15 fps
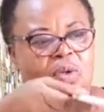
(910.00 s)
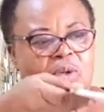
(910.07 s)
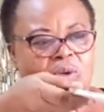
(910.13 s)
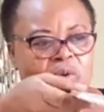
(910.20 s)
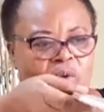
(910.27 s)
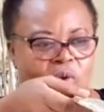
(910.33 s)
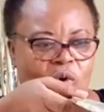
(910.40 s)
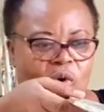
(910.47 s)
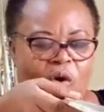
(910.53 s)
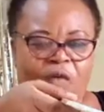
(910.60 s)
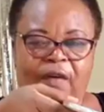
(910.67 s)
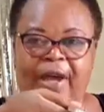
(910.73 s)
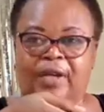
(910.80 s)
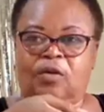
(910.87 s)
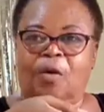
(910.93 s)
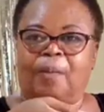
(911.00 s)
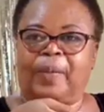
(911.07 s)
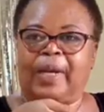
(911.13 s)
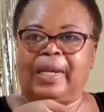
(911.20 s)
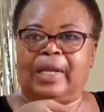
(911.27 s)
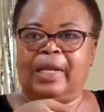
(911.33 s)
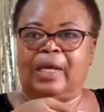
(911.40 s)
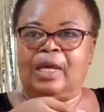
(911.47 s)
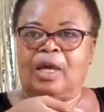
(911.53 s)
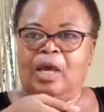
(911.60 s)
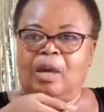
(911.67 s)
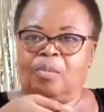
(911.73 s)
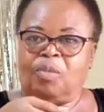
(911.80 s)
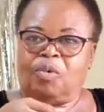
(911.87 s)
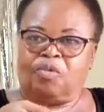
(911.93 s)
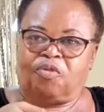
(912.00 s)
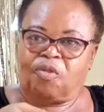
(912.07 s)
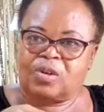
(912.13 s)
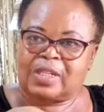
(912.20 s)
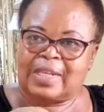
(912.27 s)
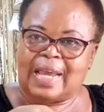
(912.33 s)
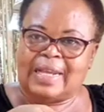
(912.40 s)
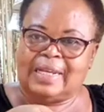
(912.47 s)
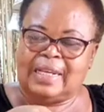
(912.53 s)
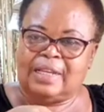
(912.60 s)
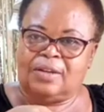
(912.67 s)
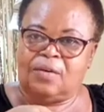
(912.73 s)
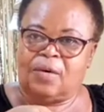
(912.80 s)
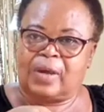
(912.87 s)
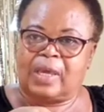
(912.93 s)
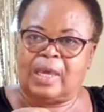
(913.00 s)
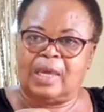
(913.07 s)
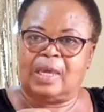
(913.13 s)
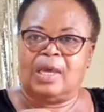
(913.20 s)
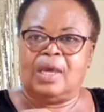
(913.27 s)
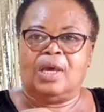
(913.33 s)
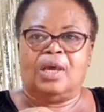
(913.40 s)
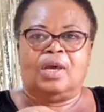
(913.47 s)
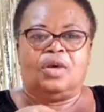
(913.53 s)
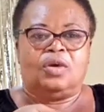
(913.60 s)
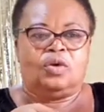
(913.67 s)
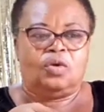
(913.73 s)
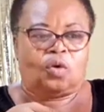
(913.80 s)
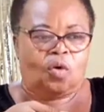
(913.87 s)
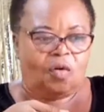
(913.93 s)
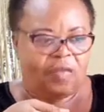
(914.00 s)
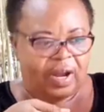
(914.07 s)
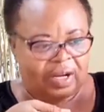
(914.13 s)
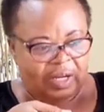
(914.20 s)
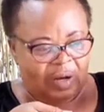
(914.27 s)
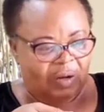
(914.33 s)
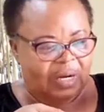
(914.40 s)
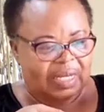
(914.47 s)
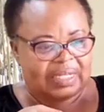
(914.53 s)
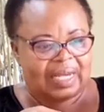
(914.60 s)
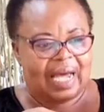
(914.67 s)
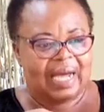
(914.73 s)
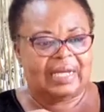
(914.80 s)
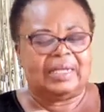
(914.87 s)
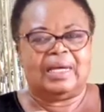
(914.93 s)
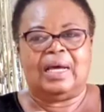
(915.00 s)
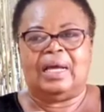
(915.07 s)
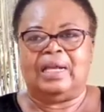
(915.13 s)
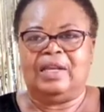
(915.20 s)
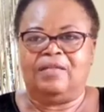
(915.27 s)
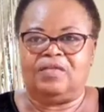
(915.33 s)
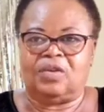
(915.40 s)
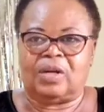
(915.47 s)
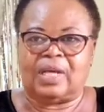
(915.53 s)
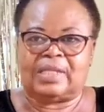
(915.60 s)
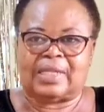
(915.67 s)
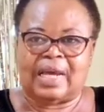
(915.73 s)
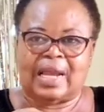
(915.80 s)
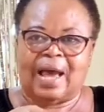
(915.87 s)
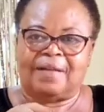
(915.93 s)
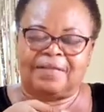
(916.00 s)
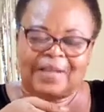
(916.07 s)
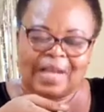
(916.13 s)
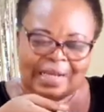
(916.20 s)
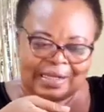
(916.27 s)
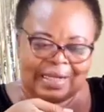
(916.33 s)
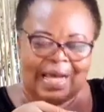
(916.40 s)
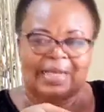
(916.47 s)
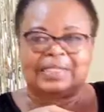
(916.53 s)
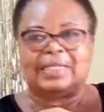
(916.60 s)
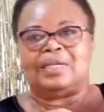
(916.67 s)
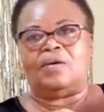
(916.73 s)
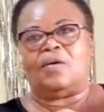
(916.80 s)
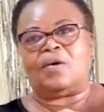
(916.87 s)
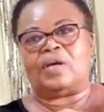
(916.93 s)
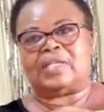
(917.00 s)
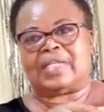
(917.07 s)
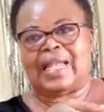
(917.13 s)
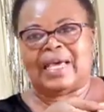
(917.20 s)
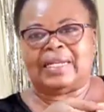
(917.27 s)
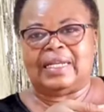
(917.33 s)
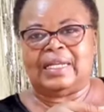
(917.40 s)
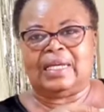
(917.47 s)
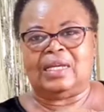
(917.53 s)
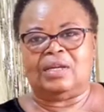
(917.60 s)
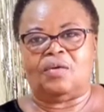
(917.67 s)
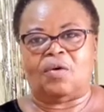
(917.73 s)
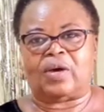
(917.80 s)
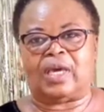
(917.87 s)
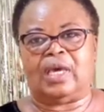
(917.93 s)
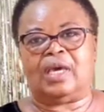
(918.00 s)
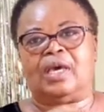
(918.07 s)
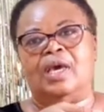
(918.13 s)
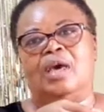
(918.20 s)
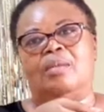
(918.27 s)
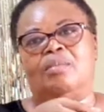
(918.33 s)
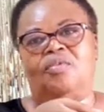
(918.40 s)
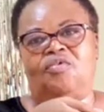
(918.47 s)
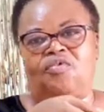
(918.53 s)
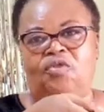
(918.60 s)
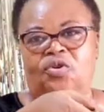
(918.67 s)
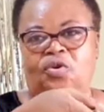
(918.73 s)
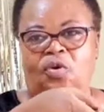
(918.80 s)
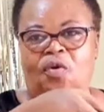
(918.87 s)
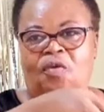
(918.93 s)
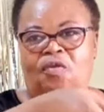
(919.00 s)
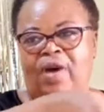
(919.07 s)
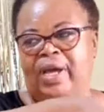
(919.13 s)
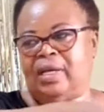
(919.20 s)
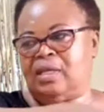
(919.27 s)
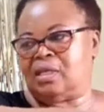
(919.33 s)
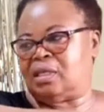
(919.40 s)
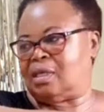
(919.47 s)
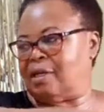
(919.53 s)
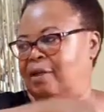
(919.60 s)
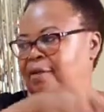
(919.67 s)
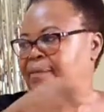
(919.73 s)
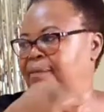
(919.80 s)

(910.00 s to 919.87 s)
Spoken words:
you don't cover it completely before sliding in your cake. You cover the other side, leave the other side after sliding in your cake before you cover it.